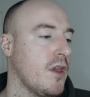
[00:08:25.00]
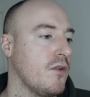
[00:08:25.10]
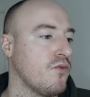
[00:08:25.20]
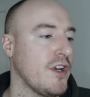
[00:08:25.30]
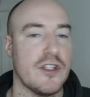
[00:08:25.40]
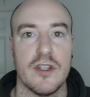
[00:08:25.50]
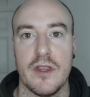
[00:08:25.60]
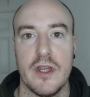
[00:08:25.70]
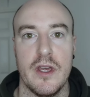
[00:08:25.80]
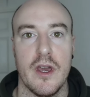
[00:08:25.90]
wrist
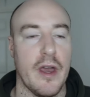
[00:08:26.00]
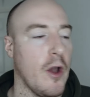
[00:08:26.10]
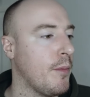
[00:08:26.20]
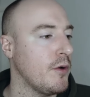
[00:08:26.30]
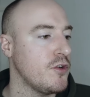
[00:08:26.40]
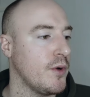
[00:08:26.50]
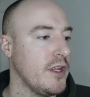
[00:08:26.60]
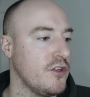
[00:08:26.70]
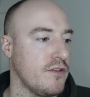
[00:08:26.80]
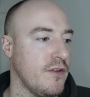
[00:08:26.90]
and the elbow joint.
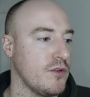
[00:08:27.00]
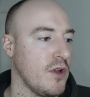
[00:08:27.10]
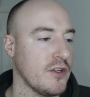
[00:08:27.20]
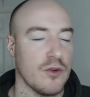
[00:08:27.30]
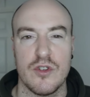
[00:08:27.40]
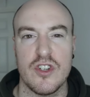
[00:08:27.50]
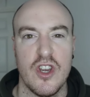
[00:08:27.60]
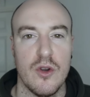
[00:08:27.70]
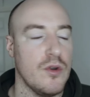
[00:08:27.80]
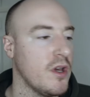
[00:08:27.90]
It just feels like it's all
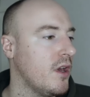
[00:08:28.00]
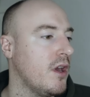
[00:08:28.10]
skewed.